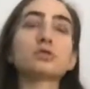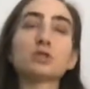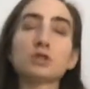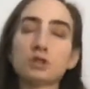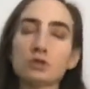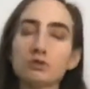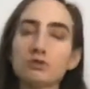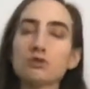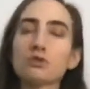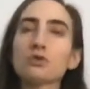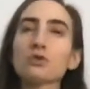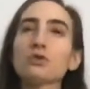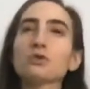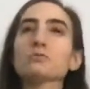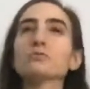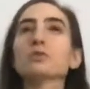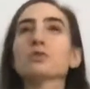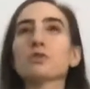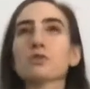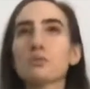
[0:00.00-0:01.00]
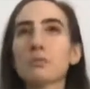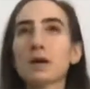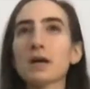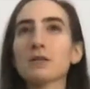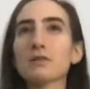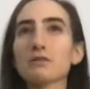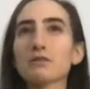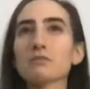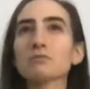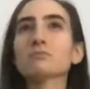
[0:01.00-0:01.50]
to control, go to the
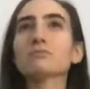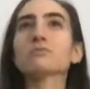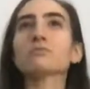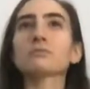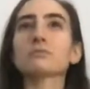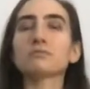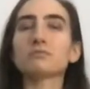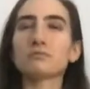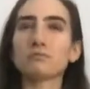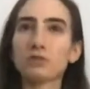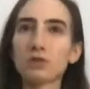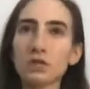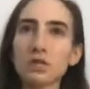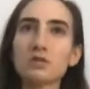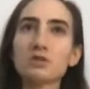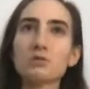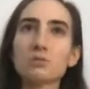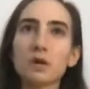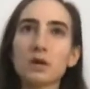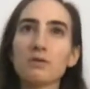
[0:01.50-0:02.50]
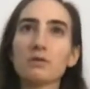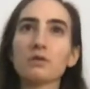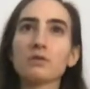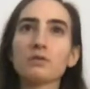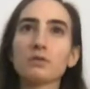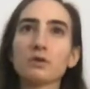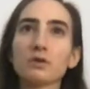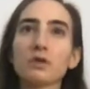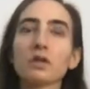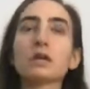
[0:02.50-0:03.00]
bathroom, release your pelvic
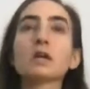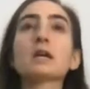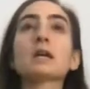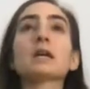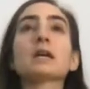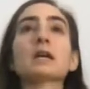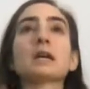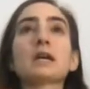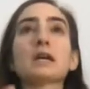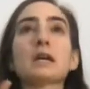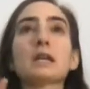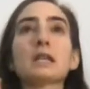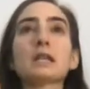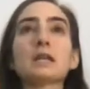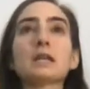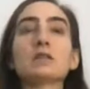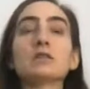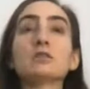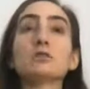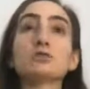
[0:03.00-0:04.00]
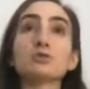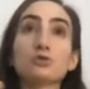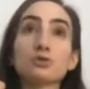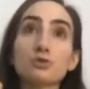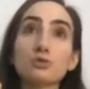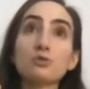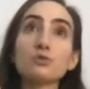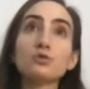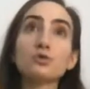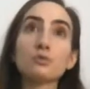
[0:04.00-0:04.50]
floor, and then the
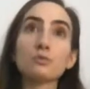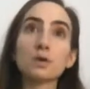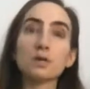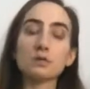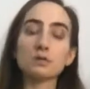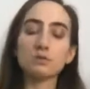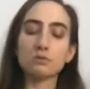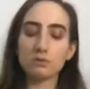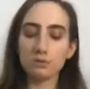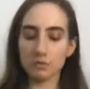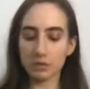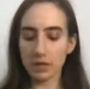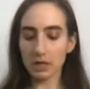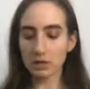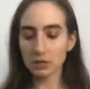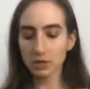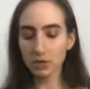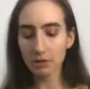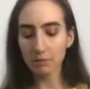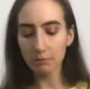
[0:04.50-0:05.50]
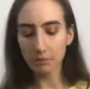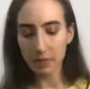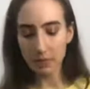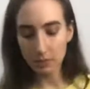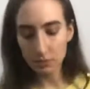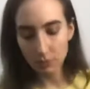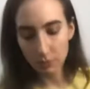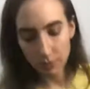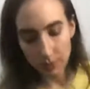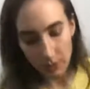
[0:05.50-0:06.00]
detrusor muscle, there's actually a
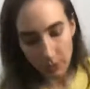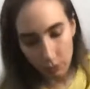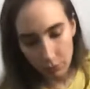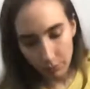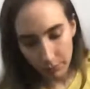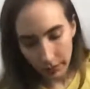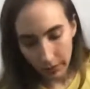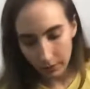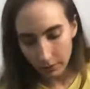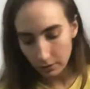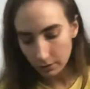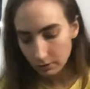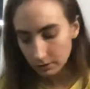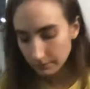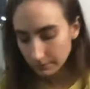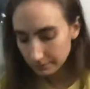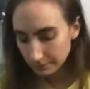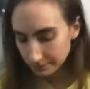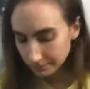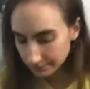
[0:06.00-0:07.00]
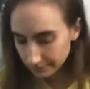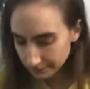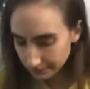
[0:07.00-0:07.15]
muscle in your bladder.